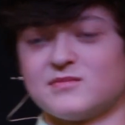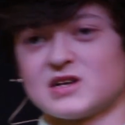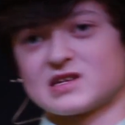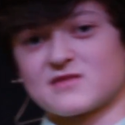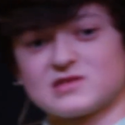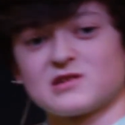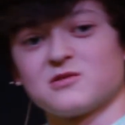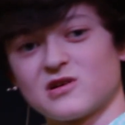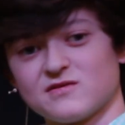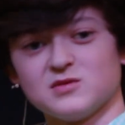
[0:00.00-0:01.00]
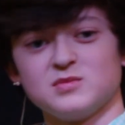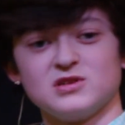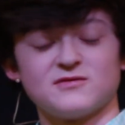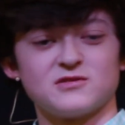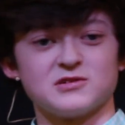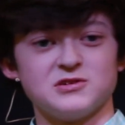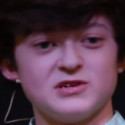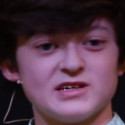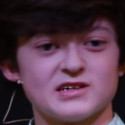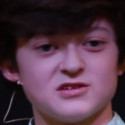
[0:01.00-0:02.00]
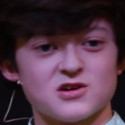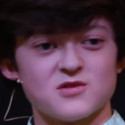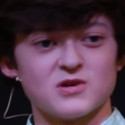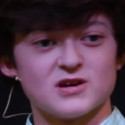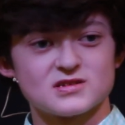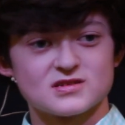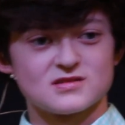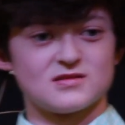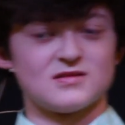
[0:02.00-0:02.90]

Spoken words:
makes every single one of you beautiful and unique in your own ways.